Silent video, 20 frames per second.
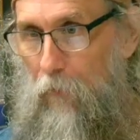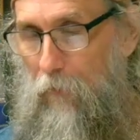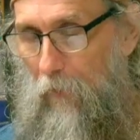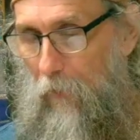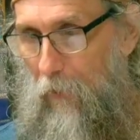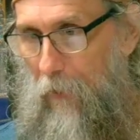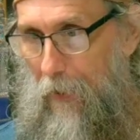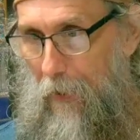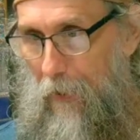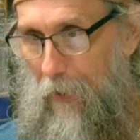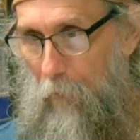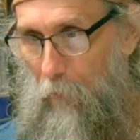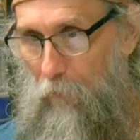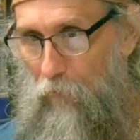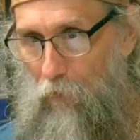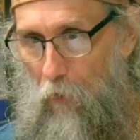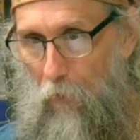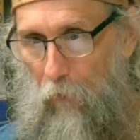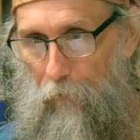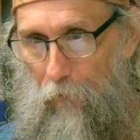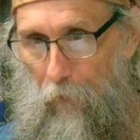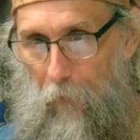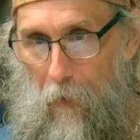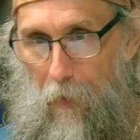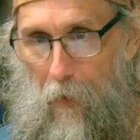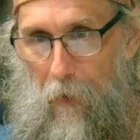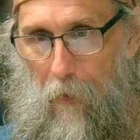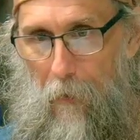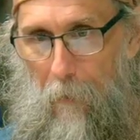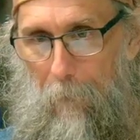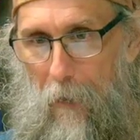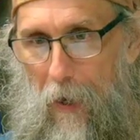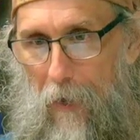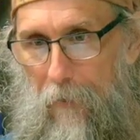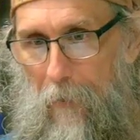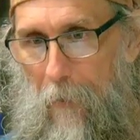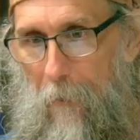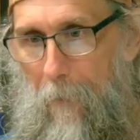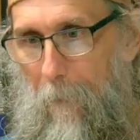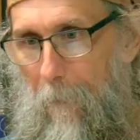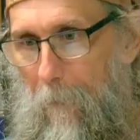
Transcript: until I was told to. But